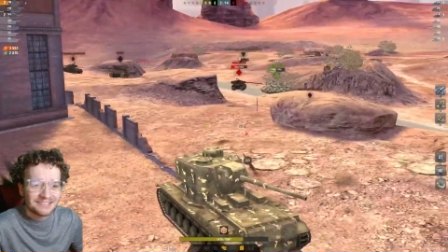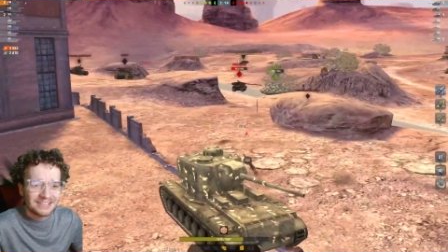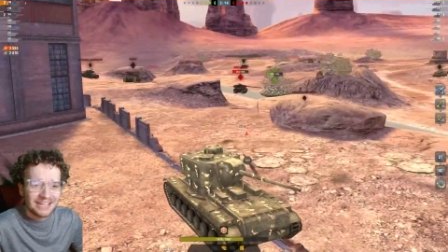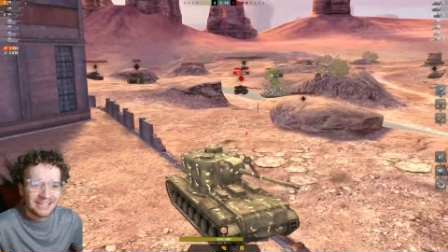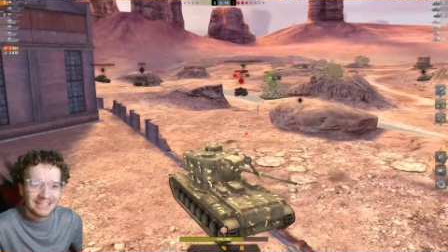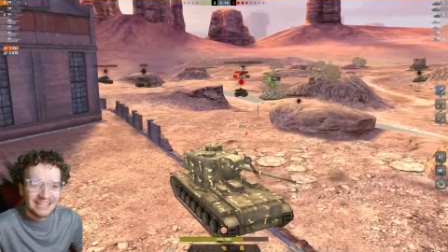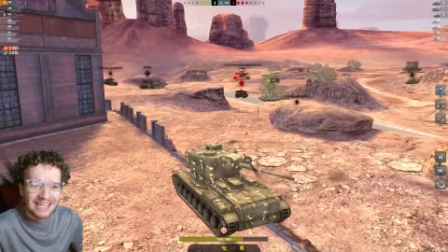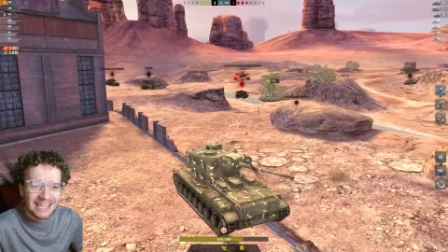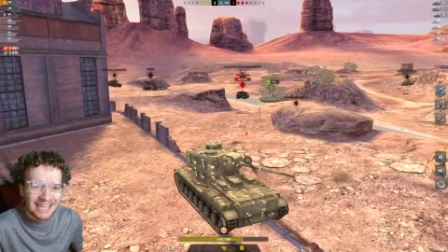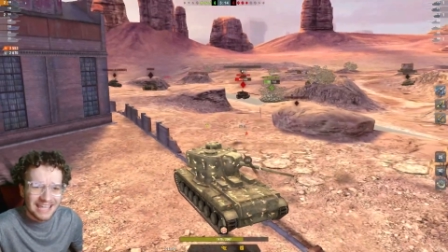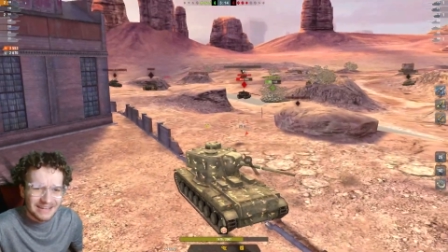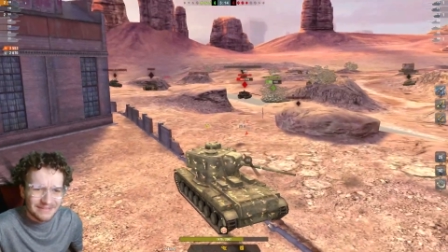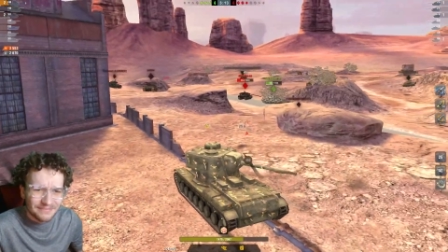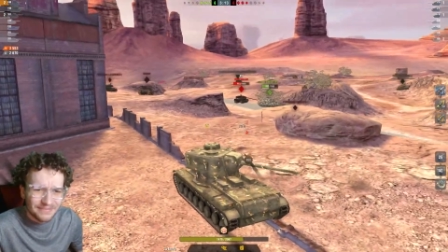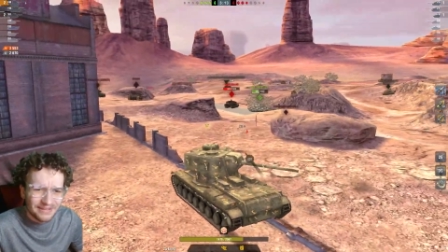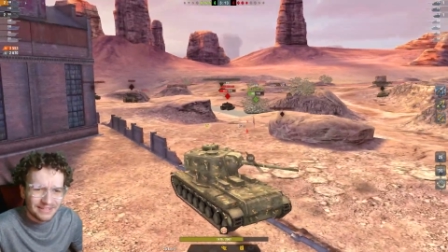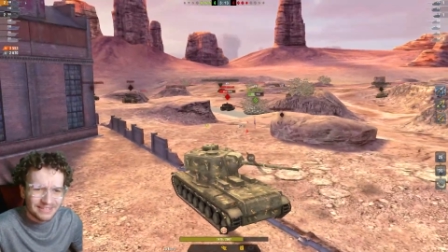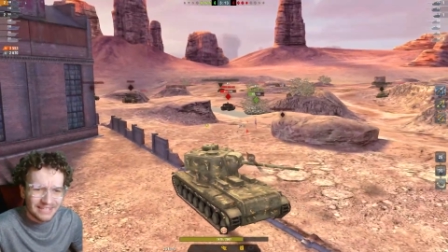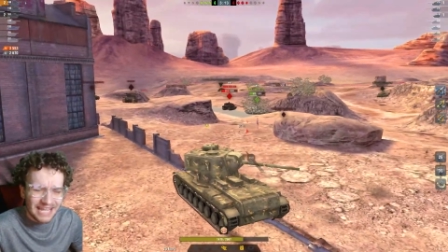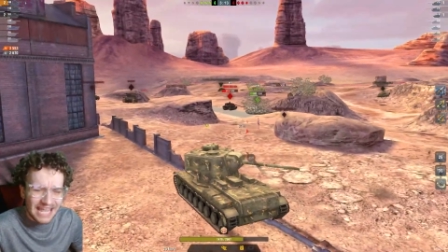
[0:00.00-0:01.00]
I can,
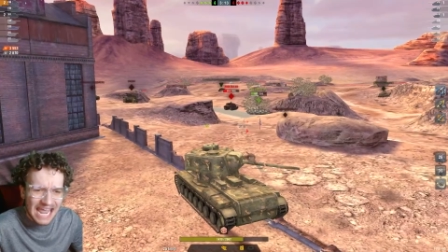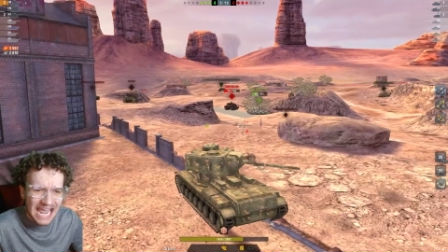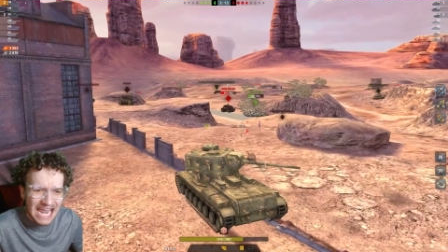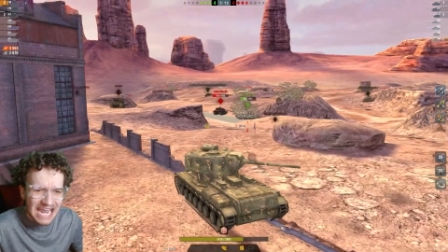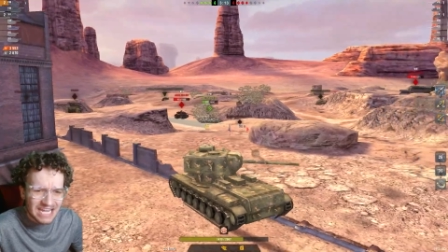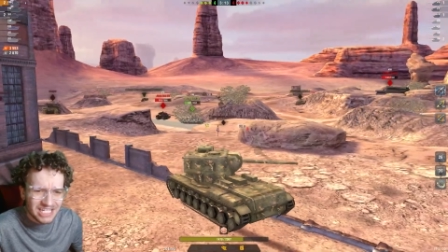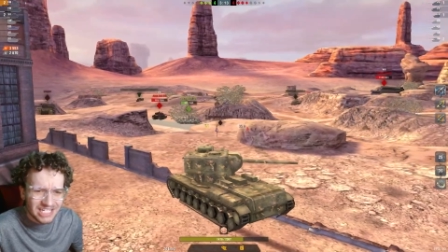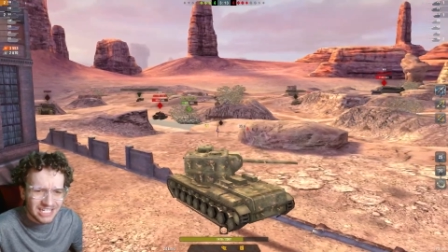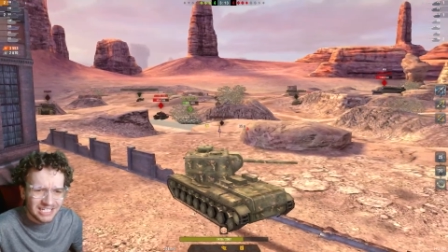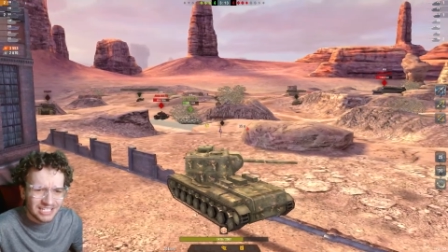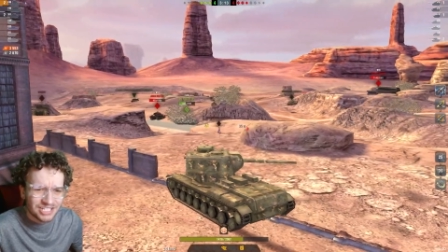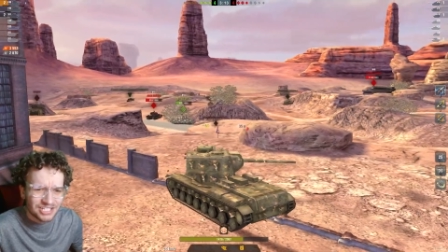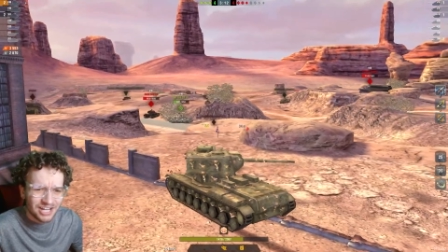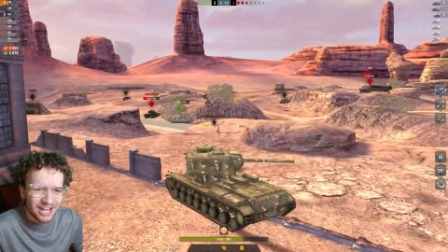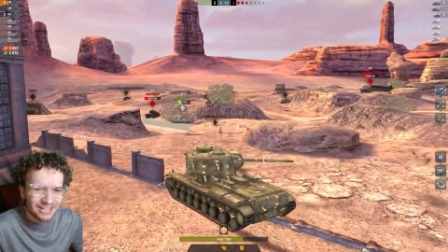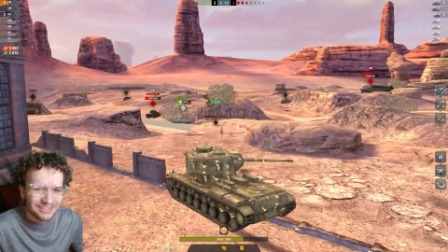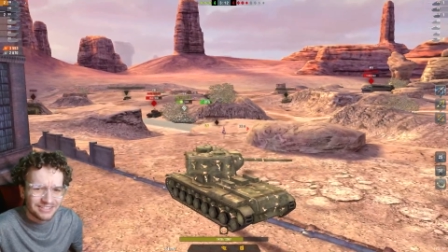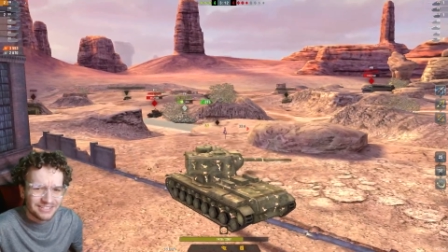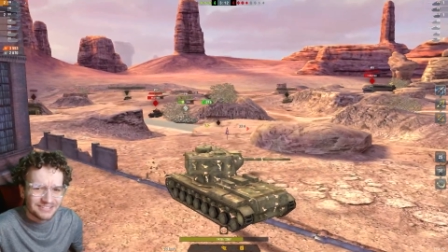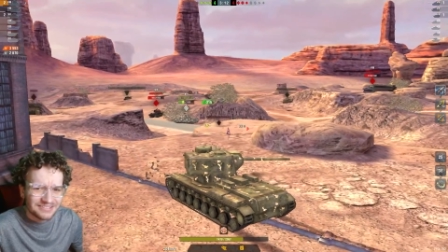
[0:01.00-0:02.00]
but the HE
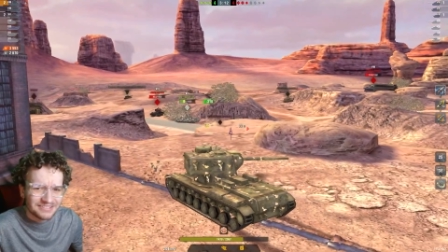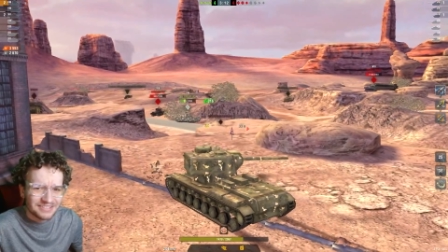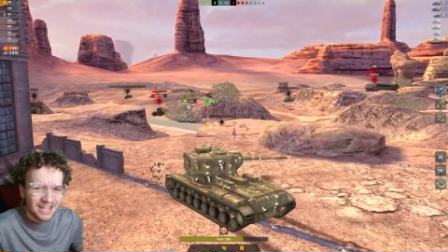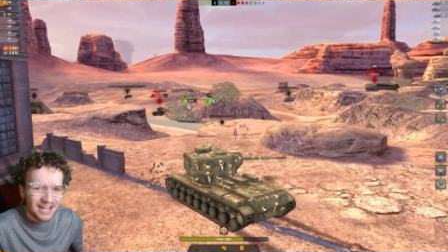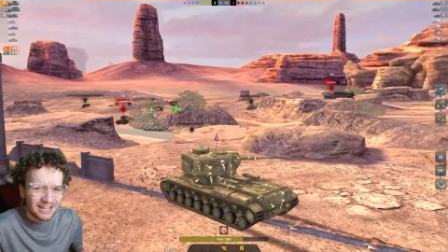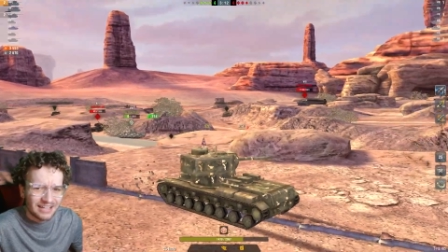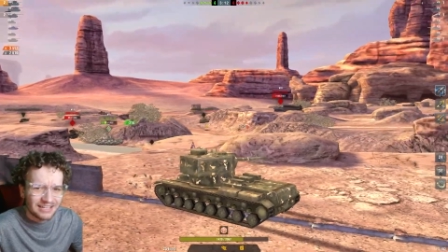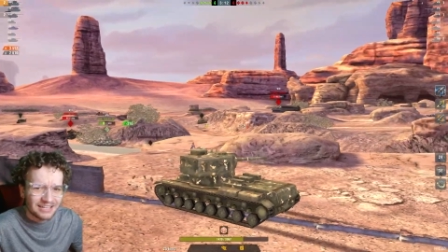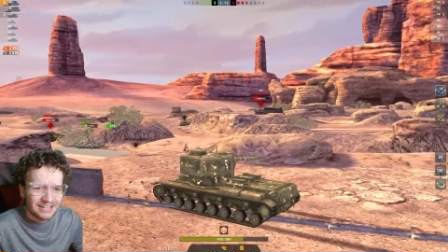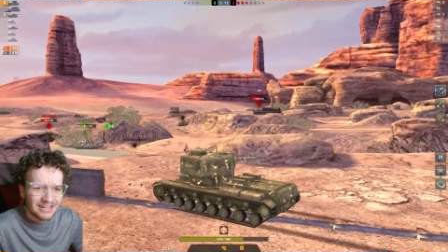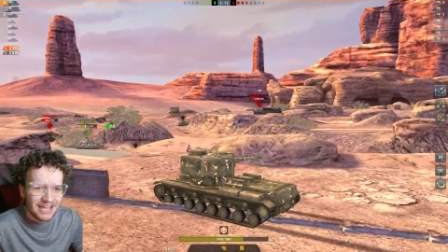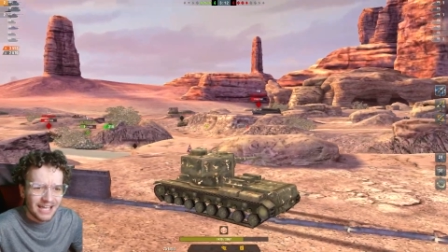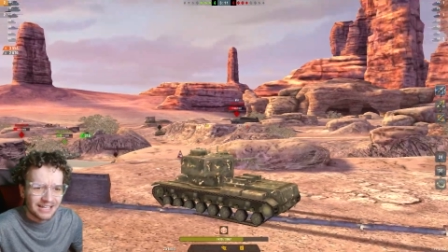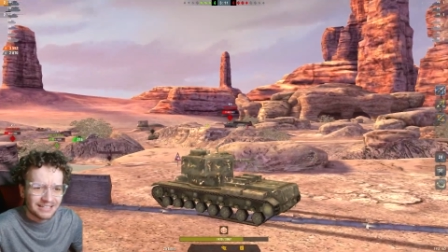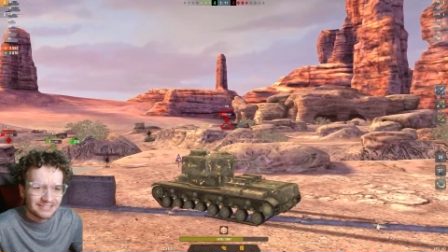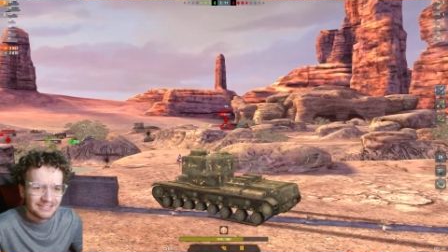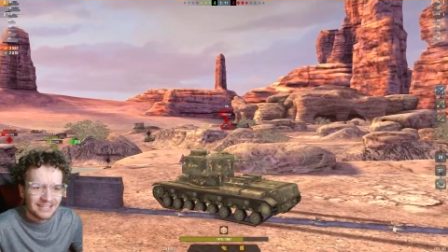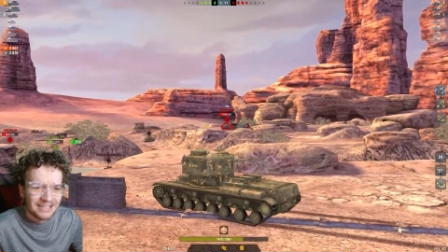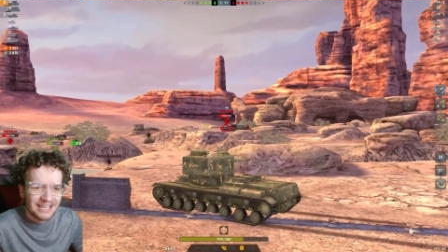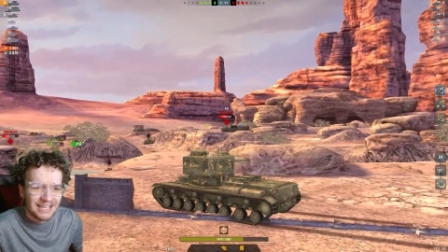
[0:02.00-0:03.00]
shot does not connect.